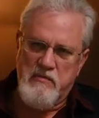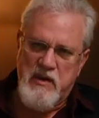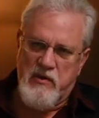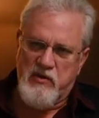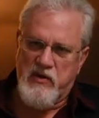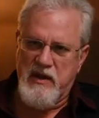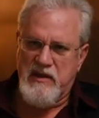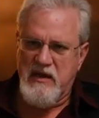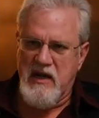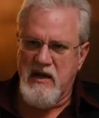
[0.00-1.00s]
Some people try
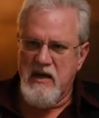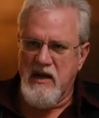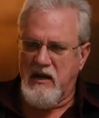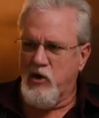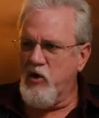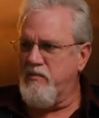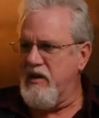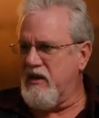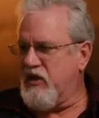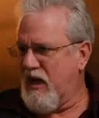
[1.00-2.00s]
to say it could
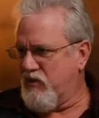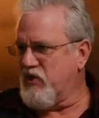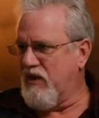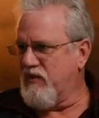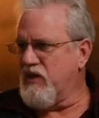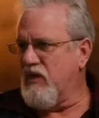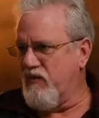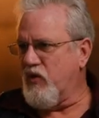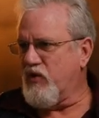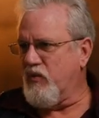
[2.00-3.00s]
be chapter
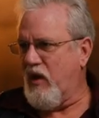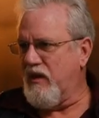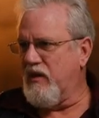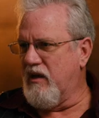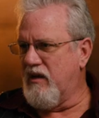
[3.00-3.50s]
17, verse 1.